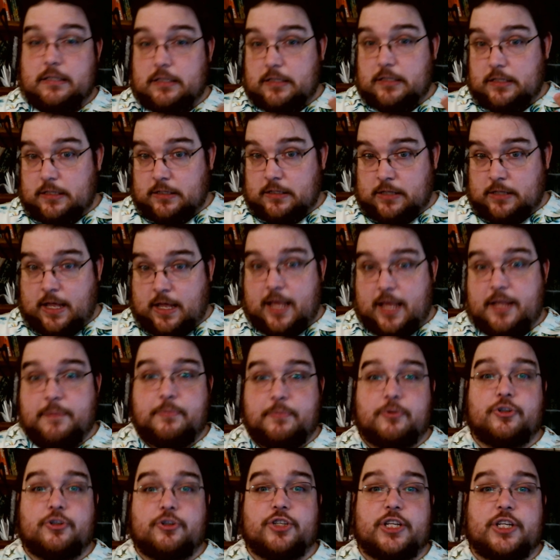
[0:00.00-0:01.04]
Like
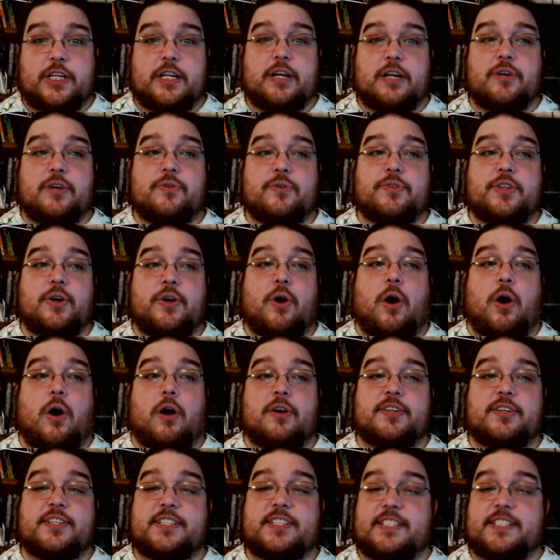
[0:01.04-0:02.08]
Bushido, there are
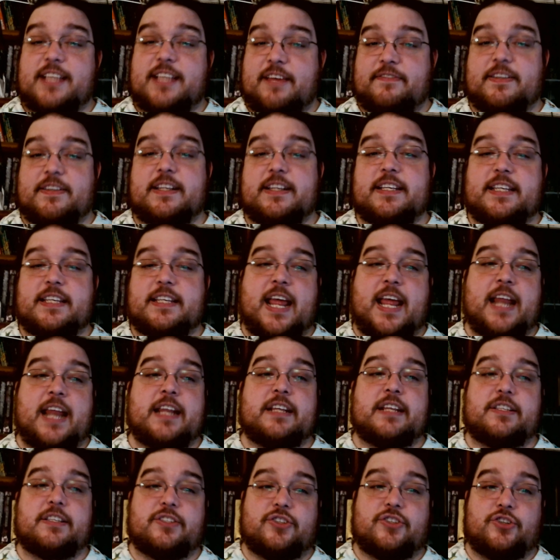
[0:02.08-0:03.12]
seven
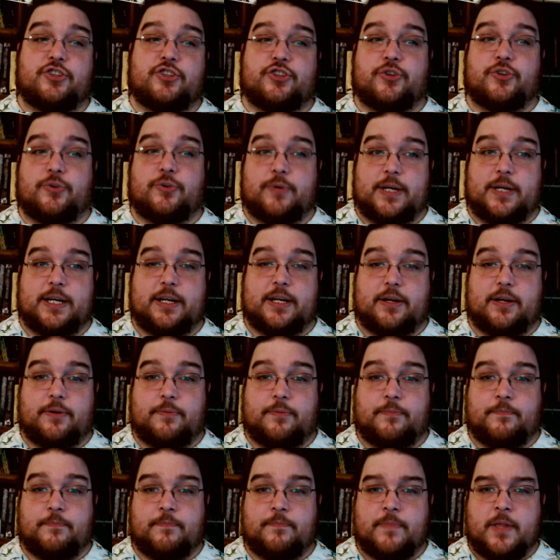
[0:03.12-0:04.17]
tenets to Shourido.
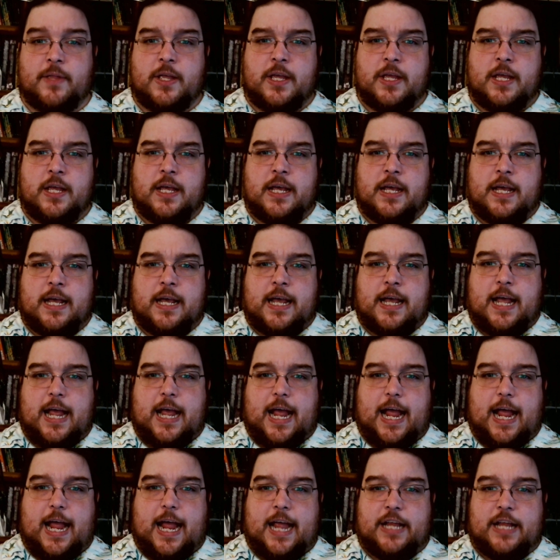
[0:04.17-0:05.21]

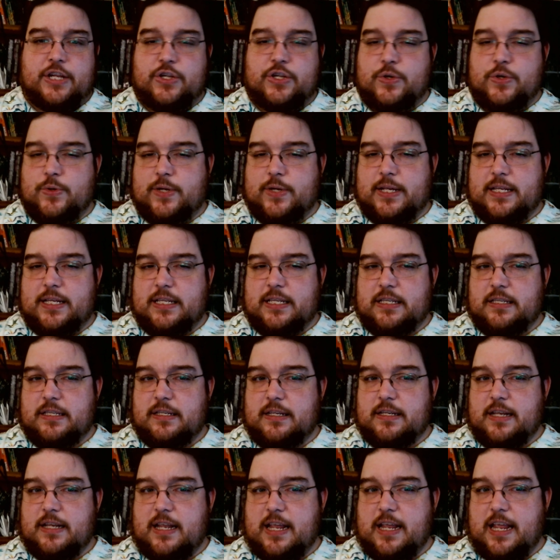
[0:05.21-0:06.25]
And you can,
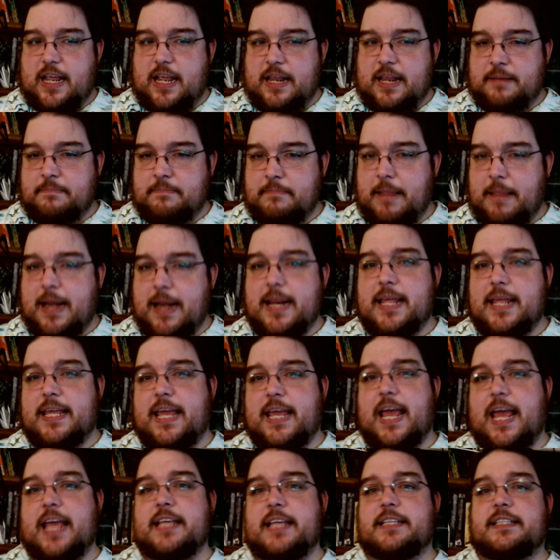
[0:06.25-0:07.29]
in many
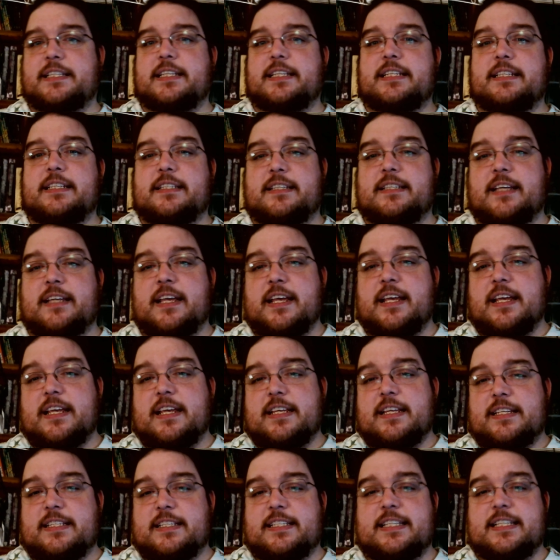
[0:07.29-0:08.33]
cases,
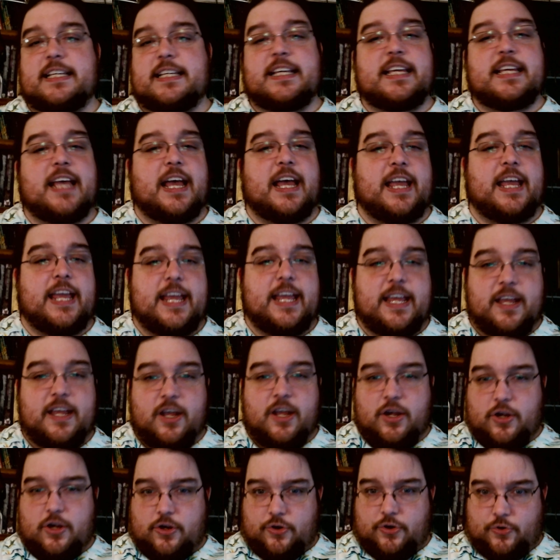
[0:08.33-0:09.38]
see a
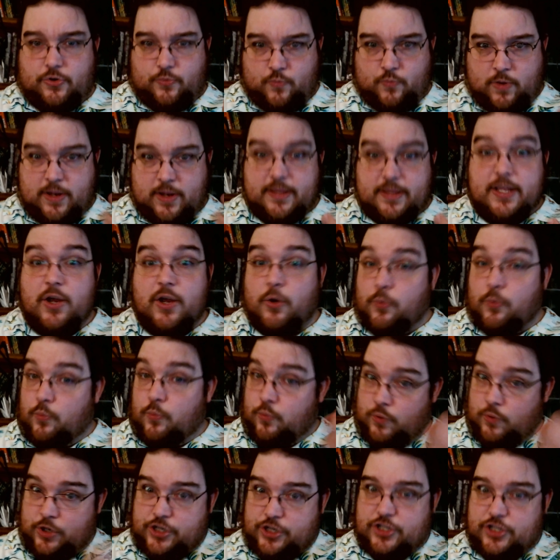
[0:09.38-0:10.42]
one of the
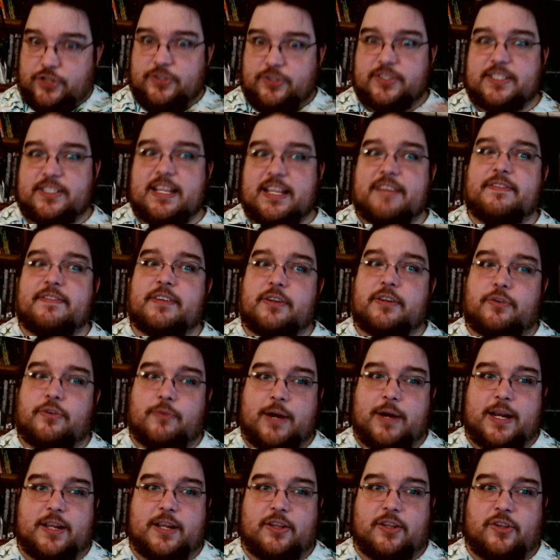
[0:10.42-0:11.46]
original seven
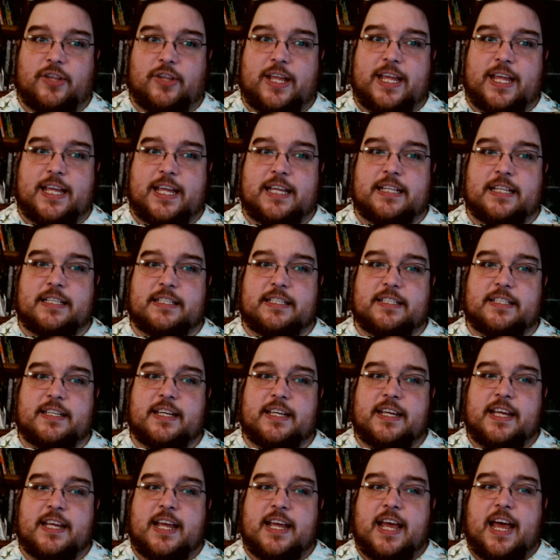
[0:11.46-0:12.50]
great clans
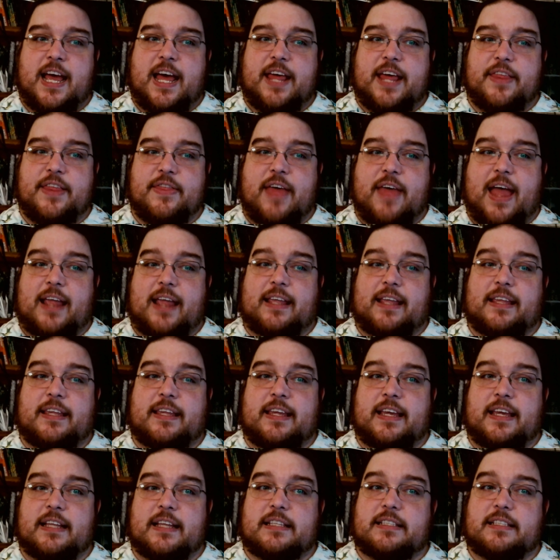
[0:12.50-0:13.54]
that
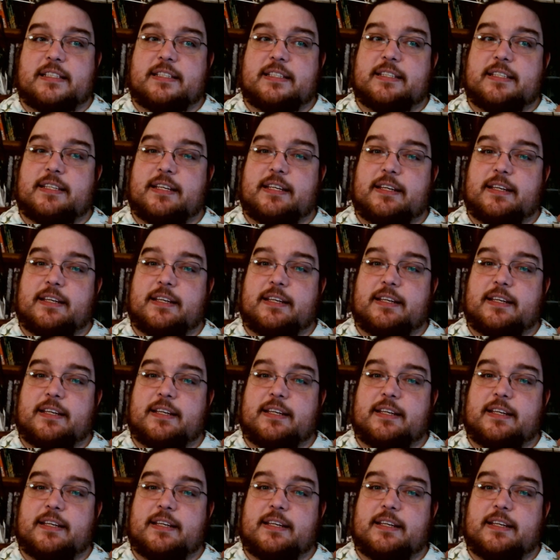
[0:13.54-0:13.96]
gets